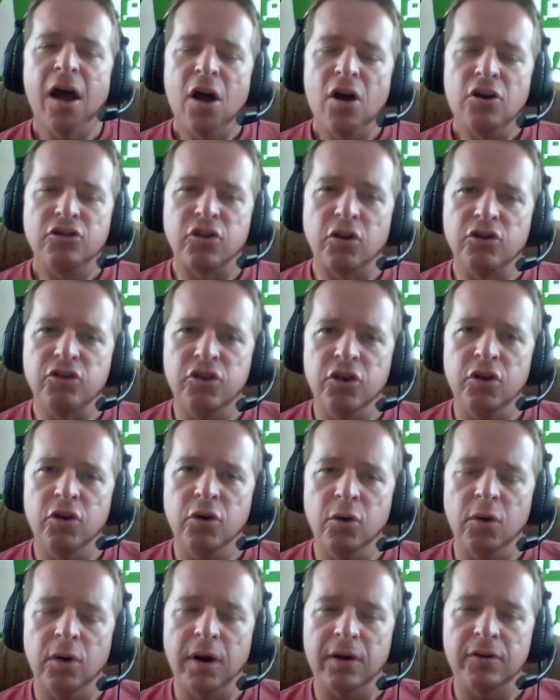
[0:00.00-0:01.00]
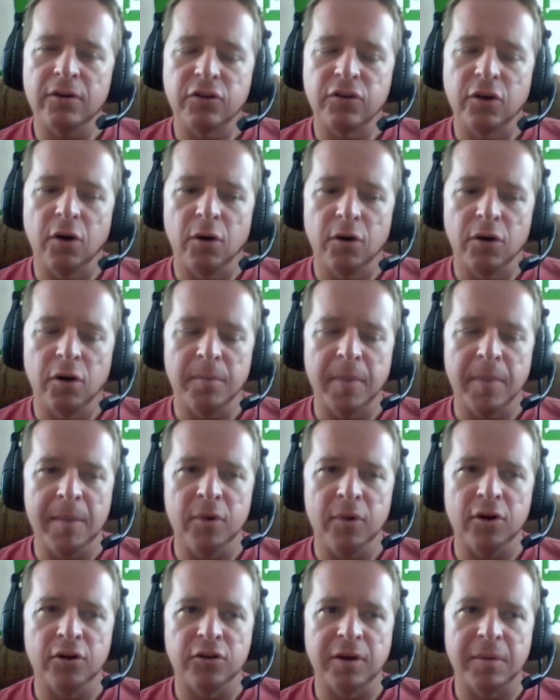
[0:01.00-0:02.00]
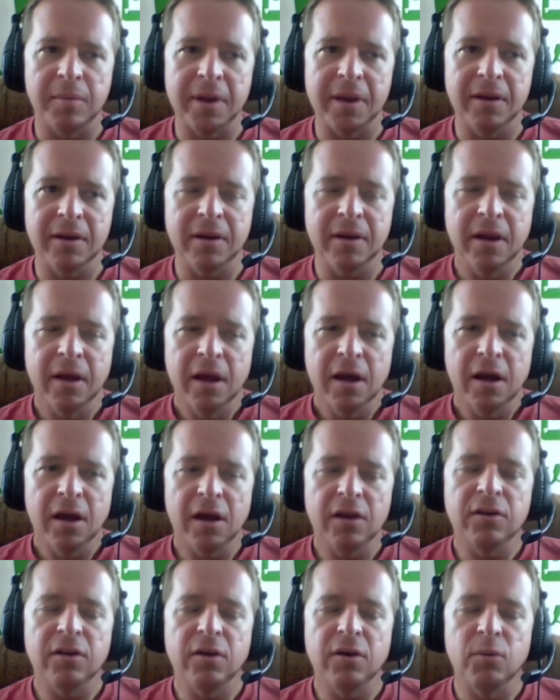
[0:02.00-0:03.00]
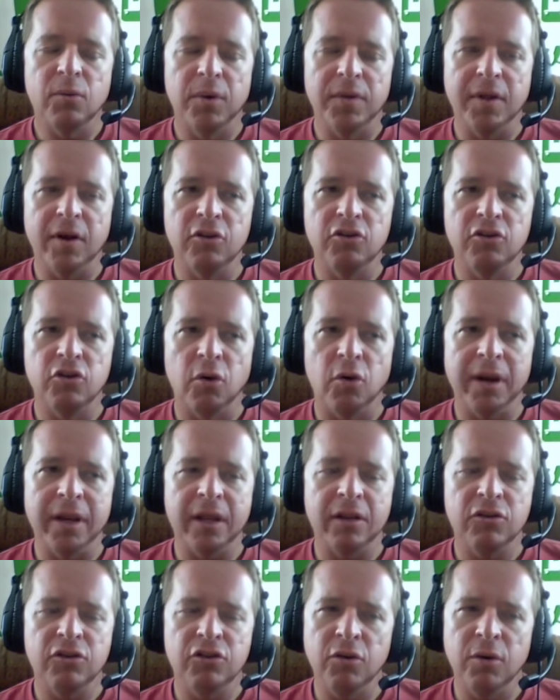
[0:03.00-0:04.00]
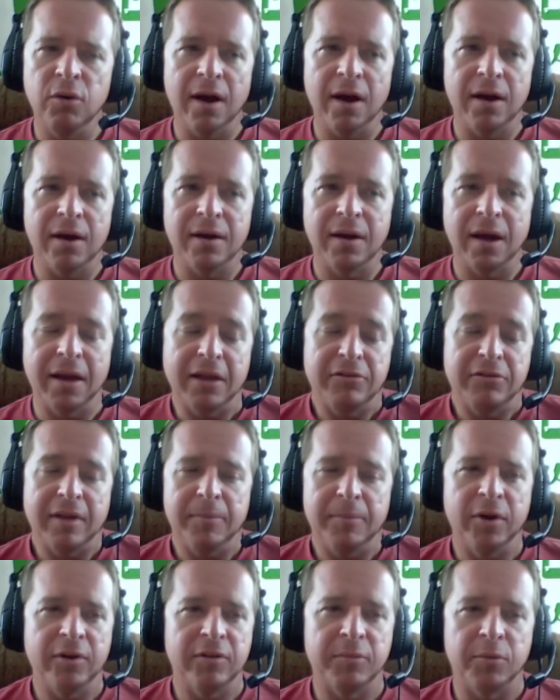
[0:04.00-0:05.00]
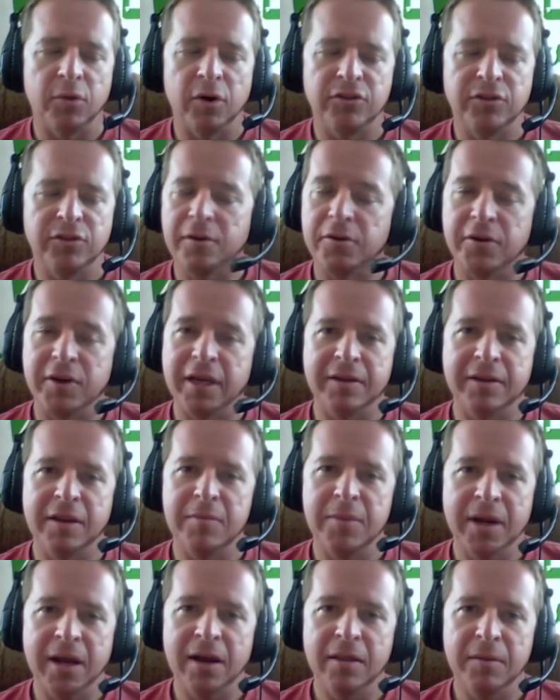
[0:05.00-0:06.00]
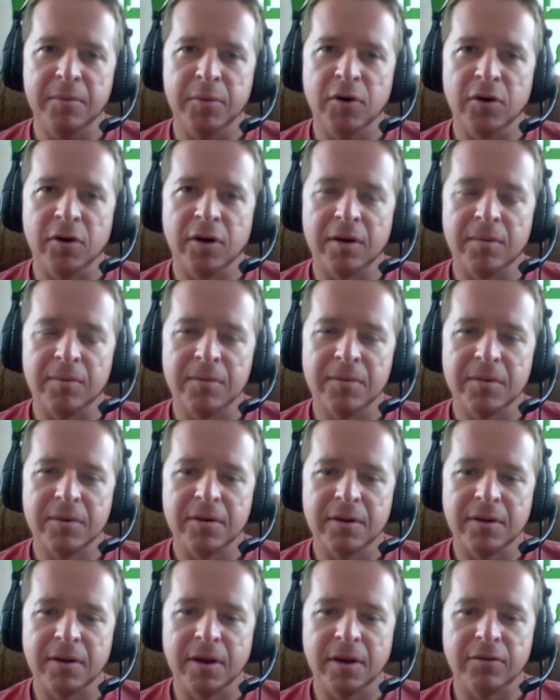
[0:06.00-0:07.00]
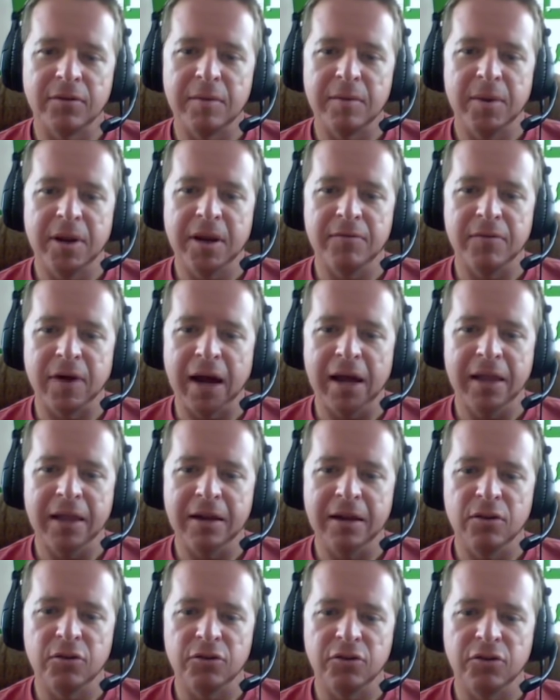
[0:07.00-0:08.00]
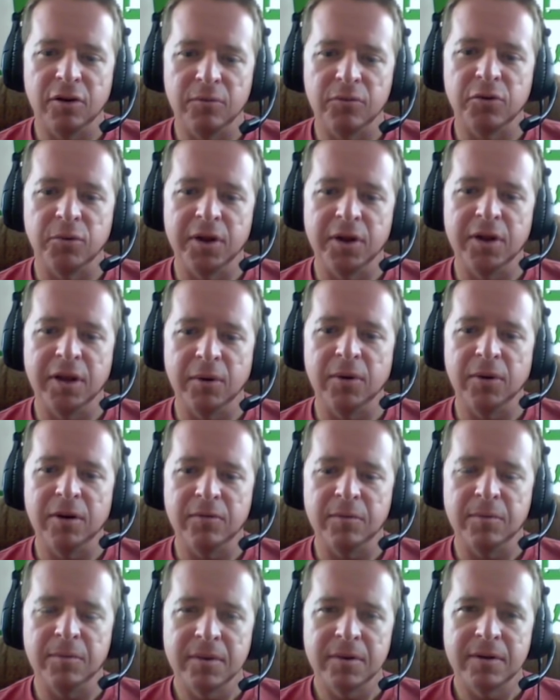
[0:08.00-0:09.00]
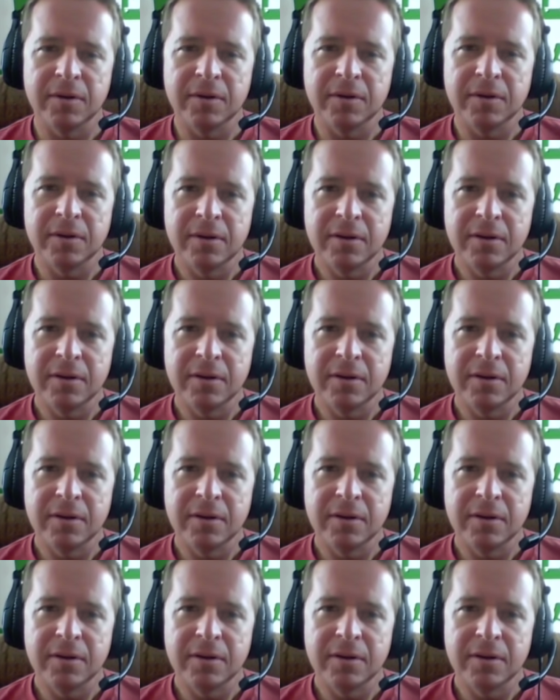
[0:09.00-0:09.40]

Yeah. So your members, I mean, when they're joining, I guess that brings up a question: have you ever kicked anybody out of the program? Has anybody violated those terms where you get rid of them?